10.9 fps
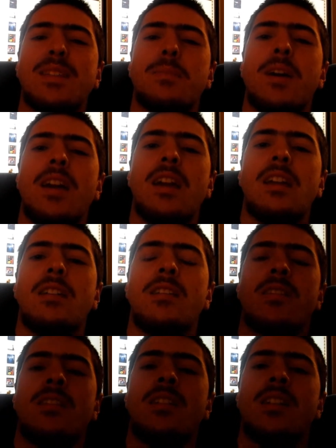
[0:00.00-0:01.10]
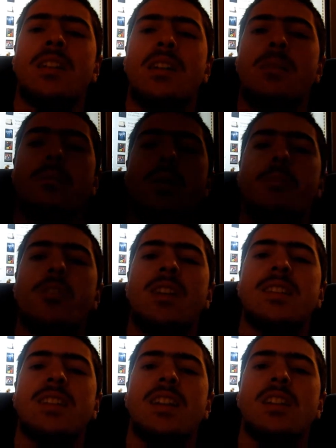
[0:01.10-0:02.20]
by
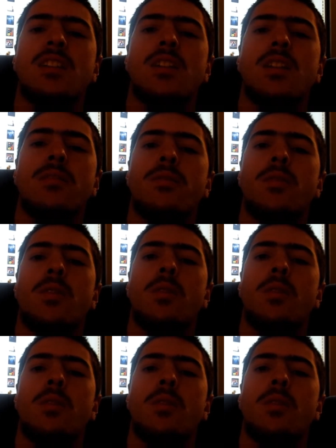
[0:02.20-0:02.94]
memorization of